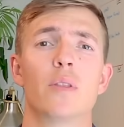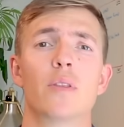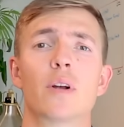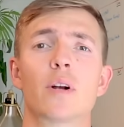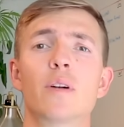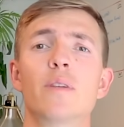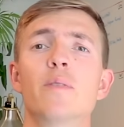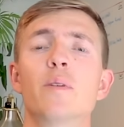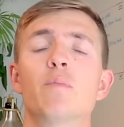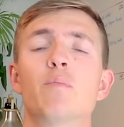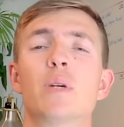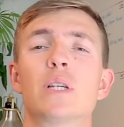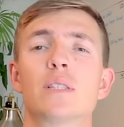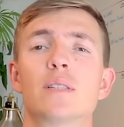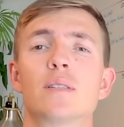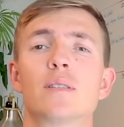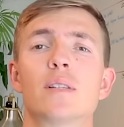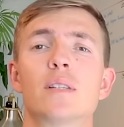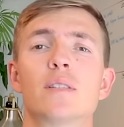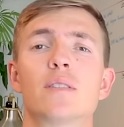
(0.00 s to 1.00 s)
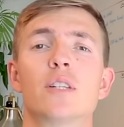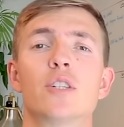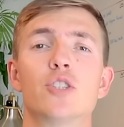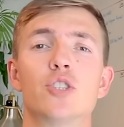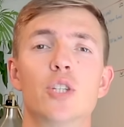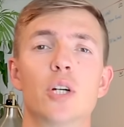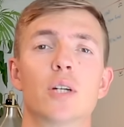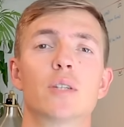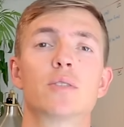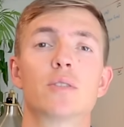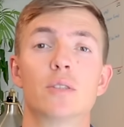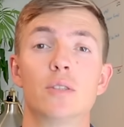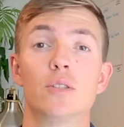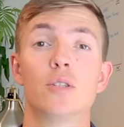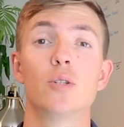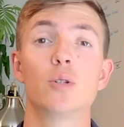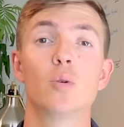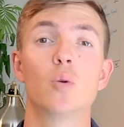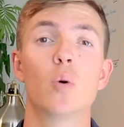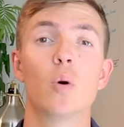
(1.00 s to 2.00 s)
There are even businesses that just
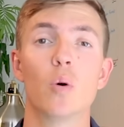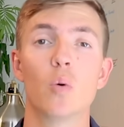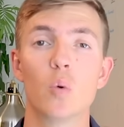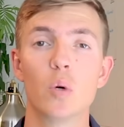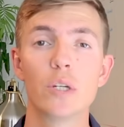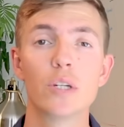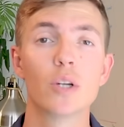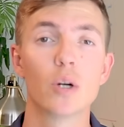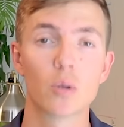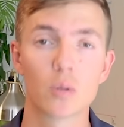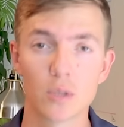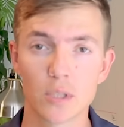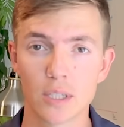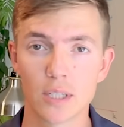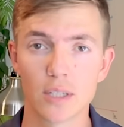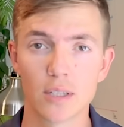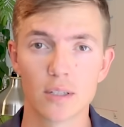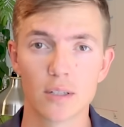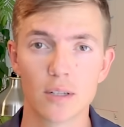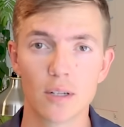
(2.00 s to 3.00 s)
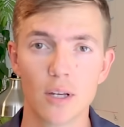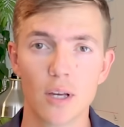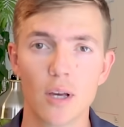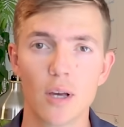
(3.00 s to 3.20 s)
do window cleaning.